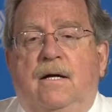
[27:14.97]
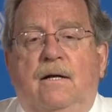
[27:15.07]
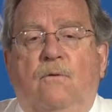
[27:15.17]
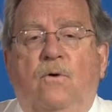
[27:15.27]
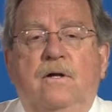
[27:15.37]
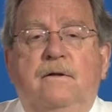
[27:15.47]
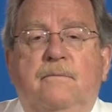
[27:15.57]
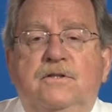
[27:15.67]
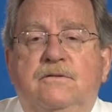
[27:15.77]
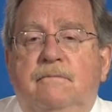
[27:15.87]
Now, one of the
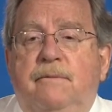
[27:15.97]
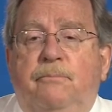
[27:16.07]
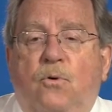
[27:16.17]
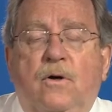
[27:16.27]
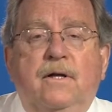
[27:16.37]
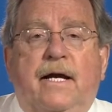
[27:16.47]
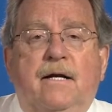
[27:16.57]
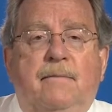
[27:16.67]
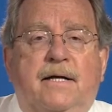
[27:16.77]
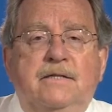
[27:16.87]
most important
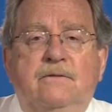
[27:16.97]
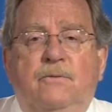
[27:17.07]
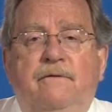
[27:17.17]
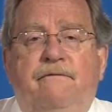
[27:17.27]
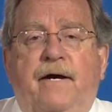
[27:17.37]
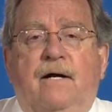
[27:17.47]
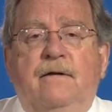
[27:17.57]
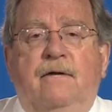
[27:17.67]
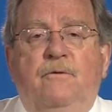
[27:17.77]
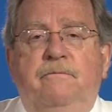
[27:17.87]
antibodies that we've
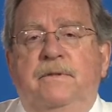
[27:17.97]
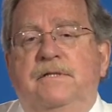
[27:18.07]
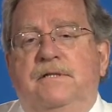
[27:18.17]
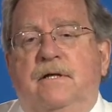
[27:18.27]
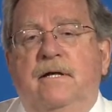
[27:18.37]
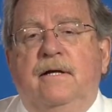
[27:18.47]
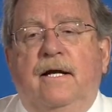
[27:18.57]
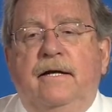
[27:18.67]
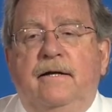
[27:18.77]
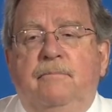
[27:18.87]
found and we've been studying
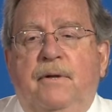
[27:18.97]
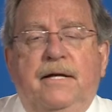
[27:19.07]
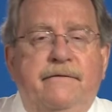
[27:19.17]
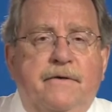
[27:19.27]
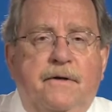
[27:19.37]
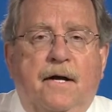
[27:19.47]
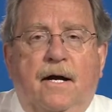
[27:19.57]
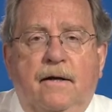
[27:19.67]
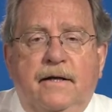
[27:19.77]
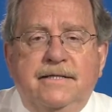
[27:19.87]
lately, believe it or
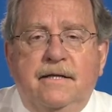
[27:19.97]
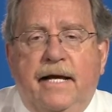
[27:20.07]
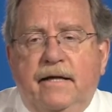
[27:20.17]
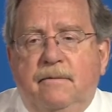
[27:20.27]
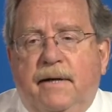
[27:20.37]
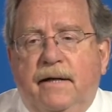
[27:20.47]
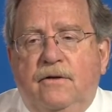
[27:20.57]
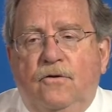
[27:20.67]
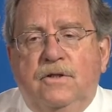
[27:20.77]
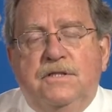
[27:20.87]
not, is an antibody
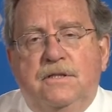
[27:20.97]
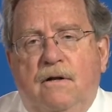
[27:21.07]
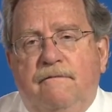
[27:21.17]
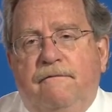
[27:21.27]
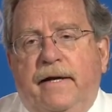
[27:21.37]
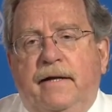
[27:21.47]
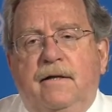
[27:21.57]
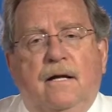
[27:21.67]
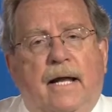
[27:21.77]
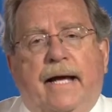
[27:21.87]
to a sulfated
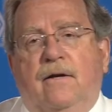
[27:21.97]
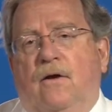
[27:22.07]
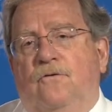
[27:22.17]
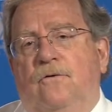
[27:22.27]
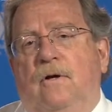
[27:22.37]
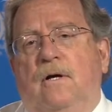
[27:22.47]
galactose.